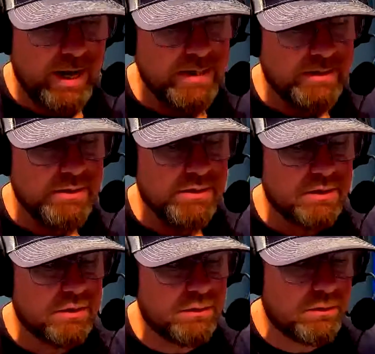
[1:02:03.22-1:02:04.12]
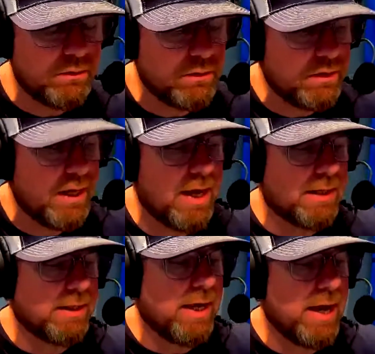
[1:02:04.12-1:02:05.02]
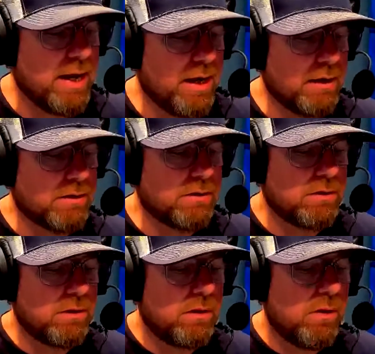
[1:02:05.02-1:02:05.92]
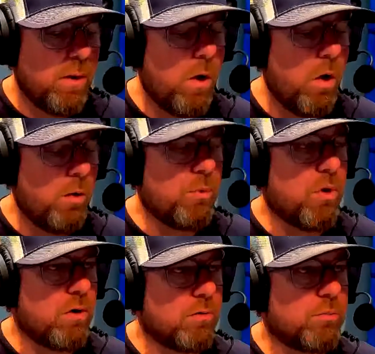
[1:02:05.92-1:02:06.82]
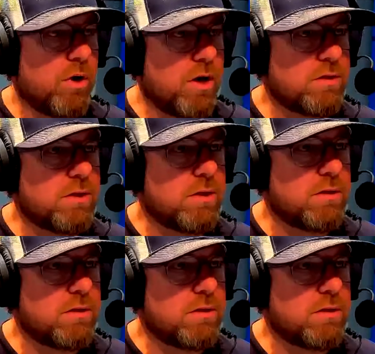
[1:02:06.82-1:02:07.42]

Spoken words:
I still look at it as all part of the process.